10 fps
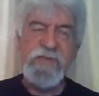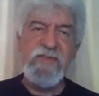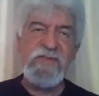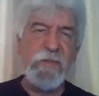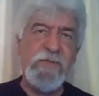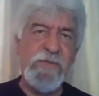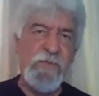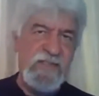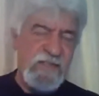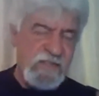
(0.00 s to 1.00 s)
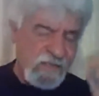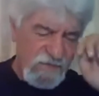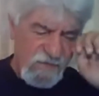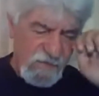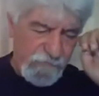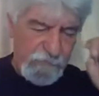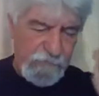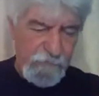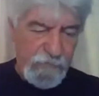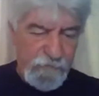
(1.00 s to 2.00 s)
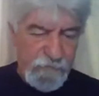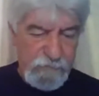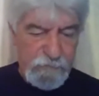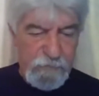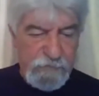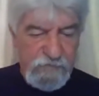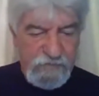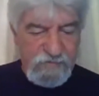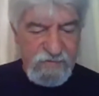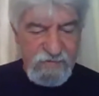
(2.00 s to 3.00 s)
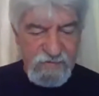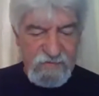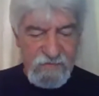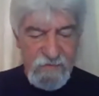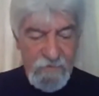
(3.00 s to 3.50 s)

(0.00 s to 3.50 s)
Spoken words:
you something which says in Isaiah 55 verse 15, it says this.